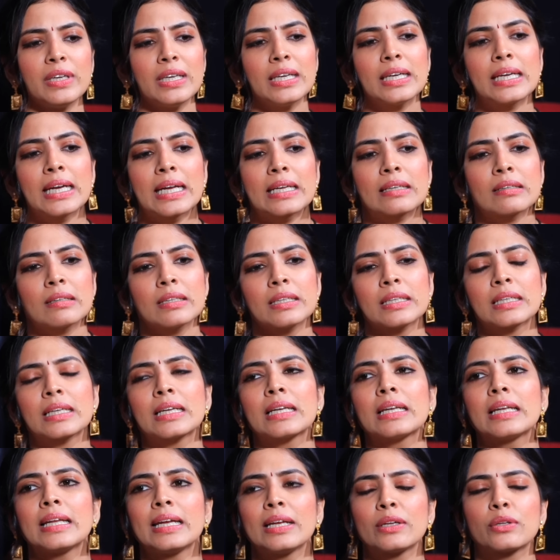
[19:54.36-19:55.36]
we get a
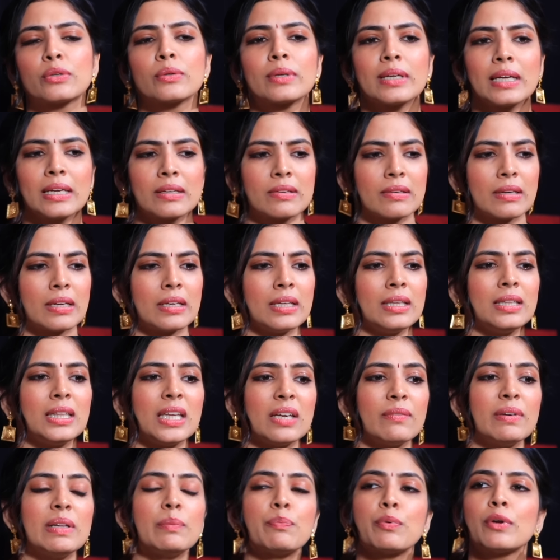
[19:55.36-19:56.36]
little late to get ready,
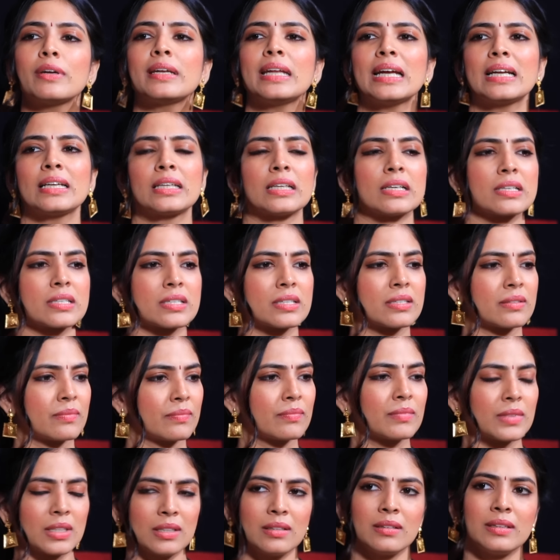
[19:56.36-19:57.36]
they will protect us.
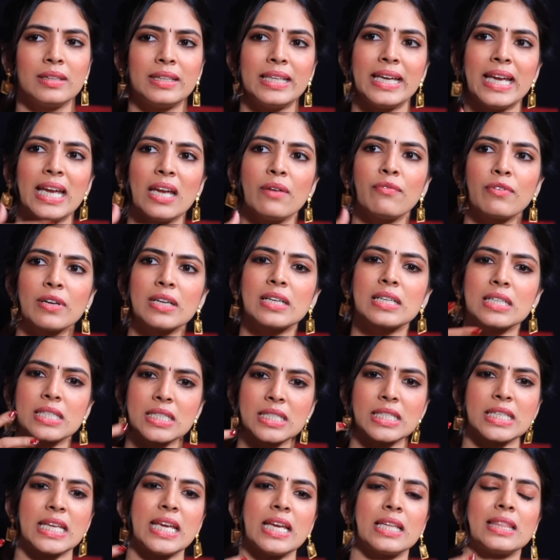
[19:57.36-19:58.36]
Yeah.
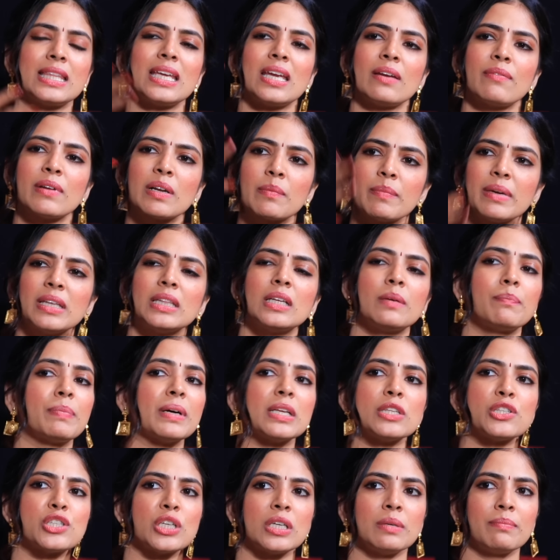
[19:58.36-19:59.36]
They will be the
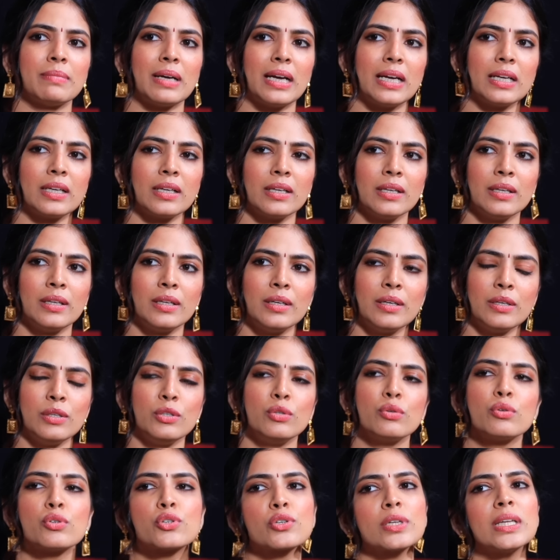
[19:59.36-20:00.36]
punching bag.
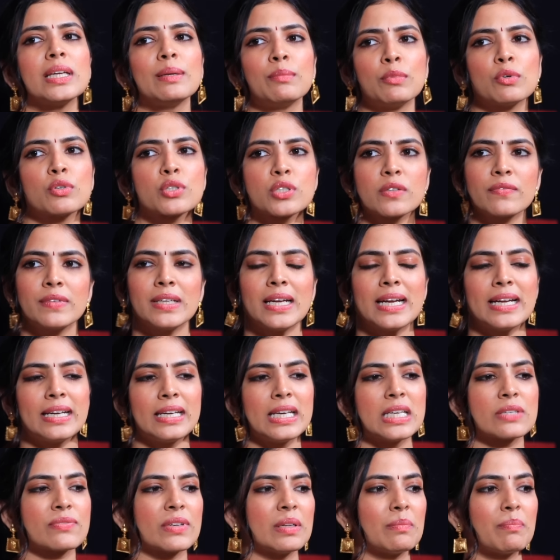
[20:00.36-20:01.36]
Okay. Usually most of the
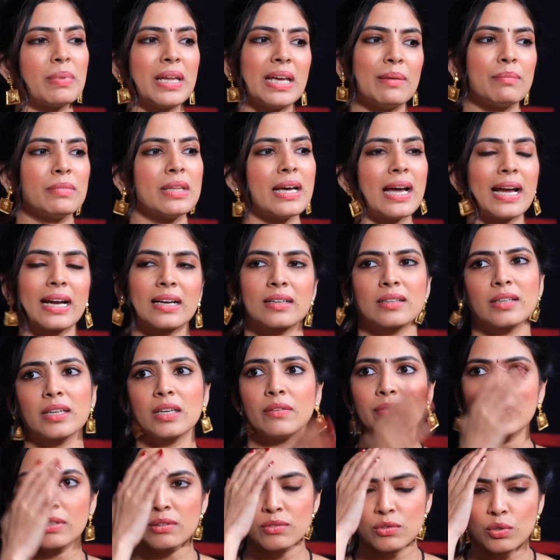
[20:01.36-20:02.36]
ADs will blame the actor.
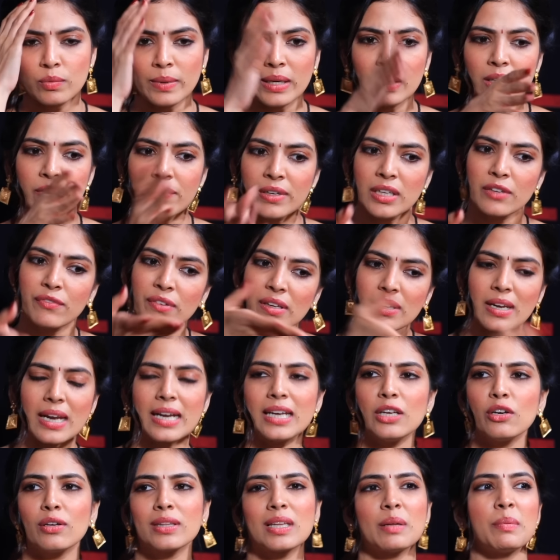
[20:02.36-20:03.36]
Even if you're
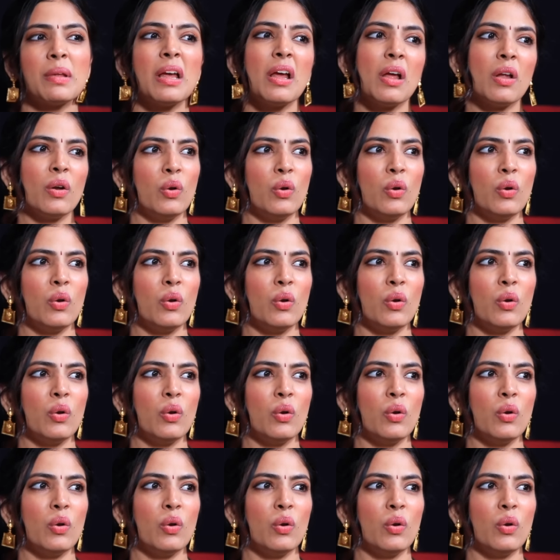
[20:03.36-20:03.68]
ready on them,